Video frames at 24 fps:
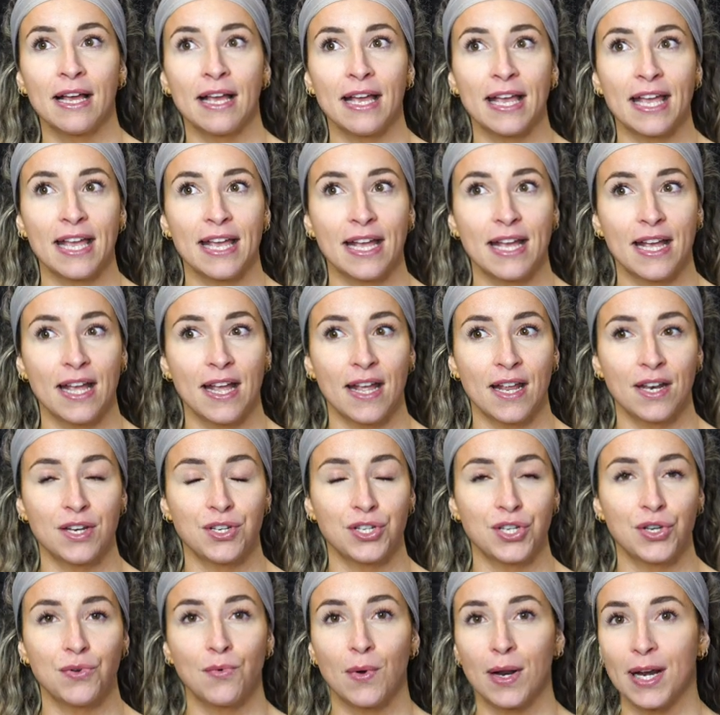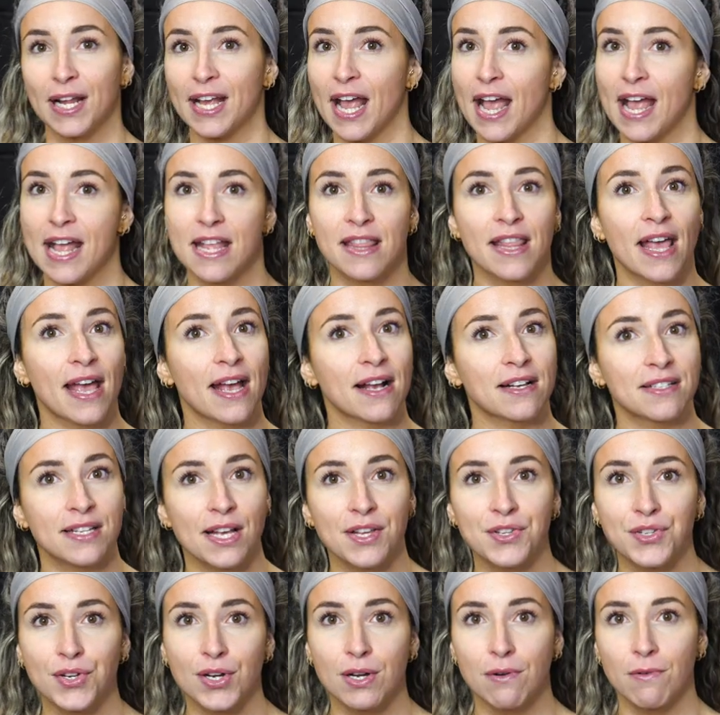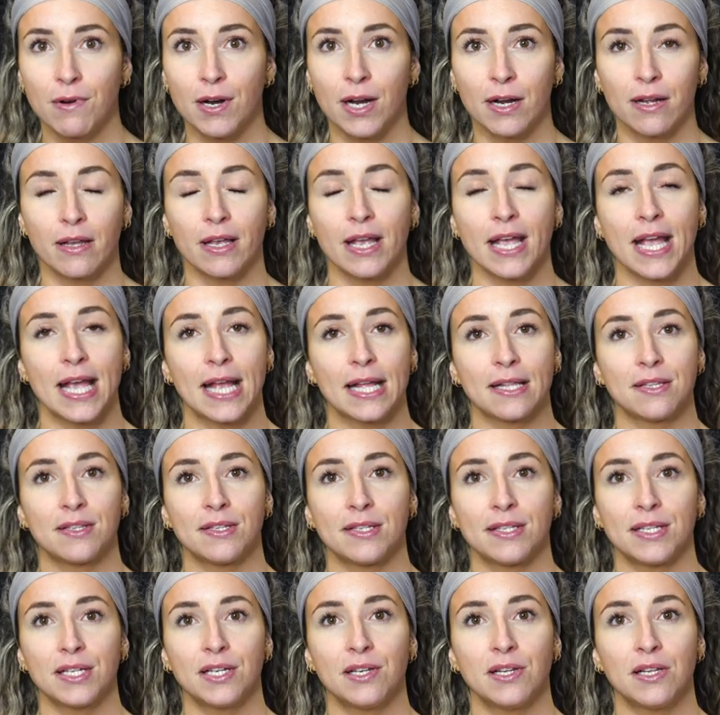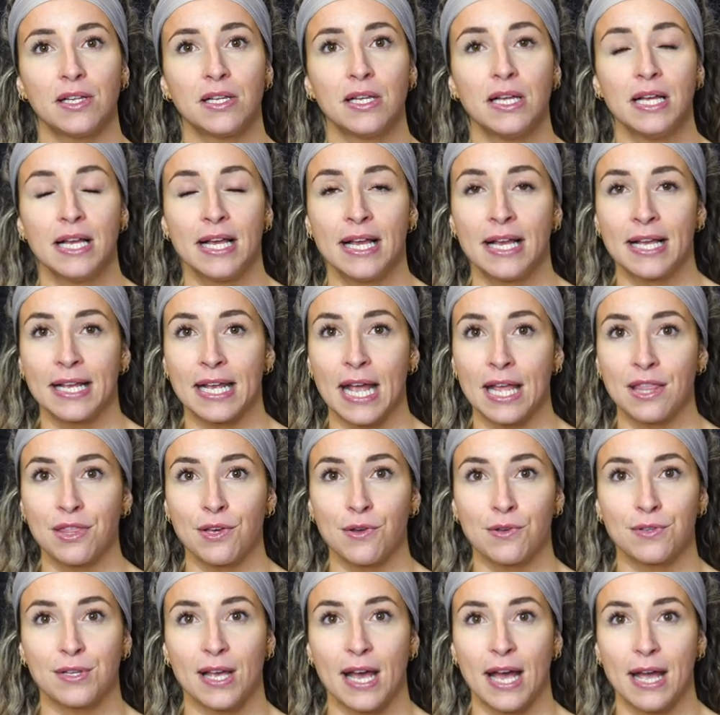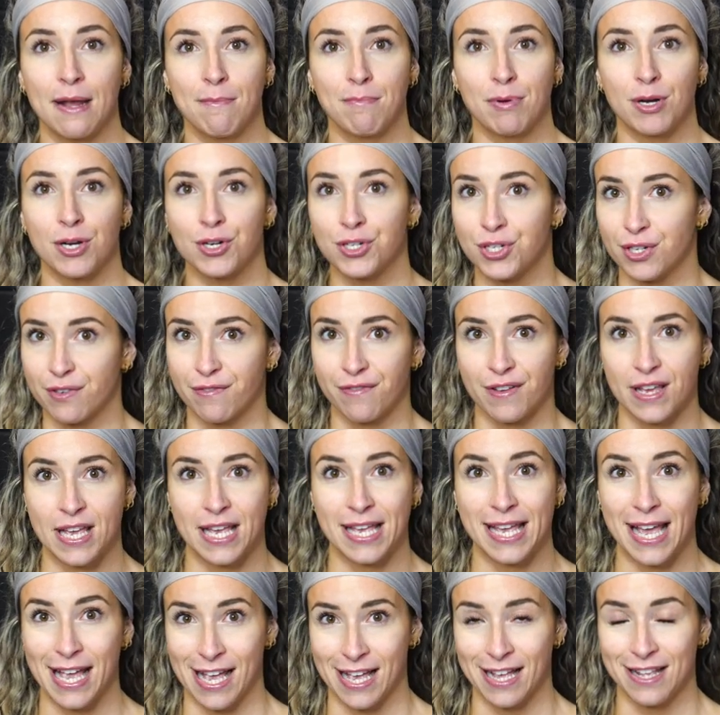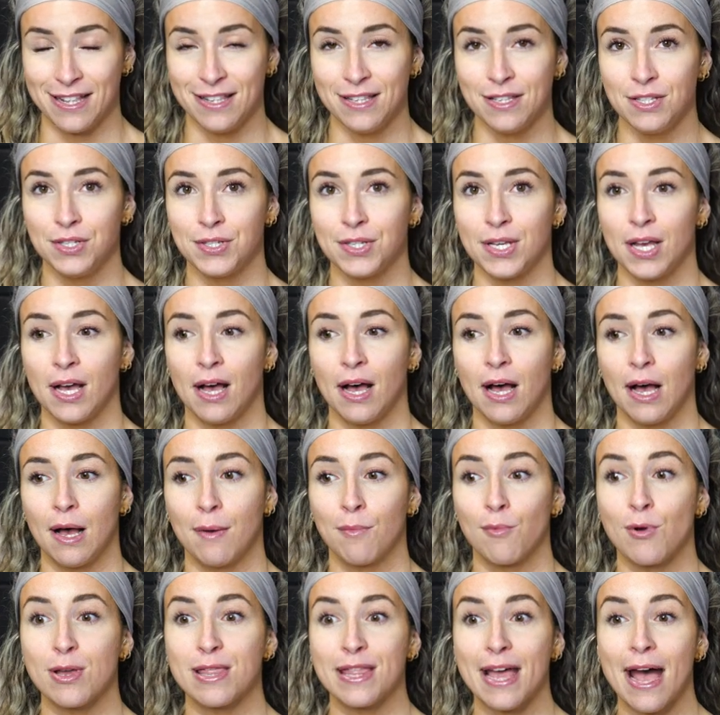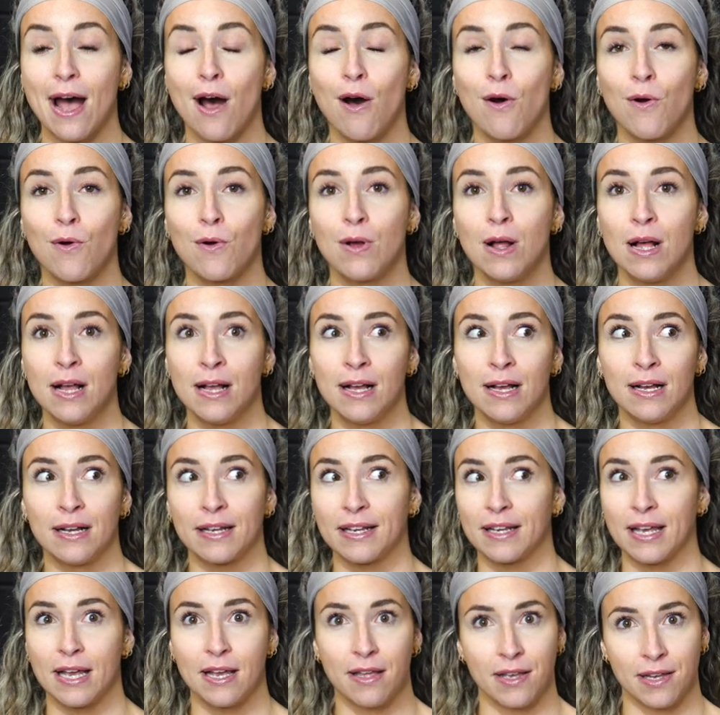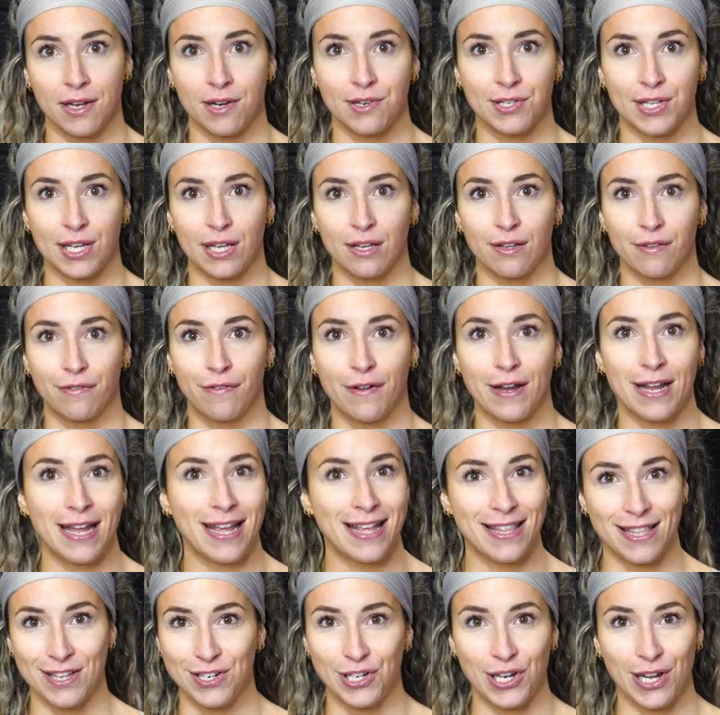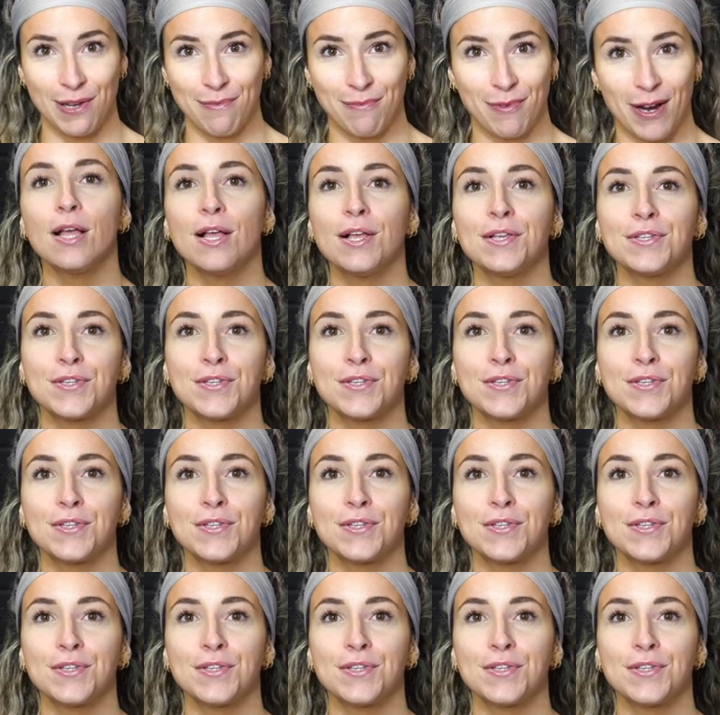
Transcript: and you want to get in that accessory work and still get those hypertrophy gains without killing yourself in the gym.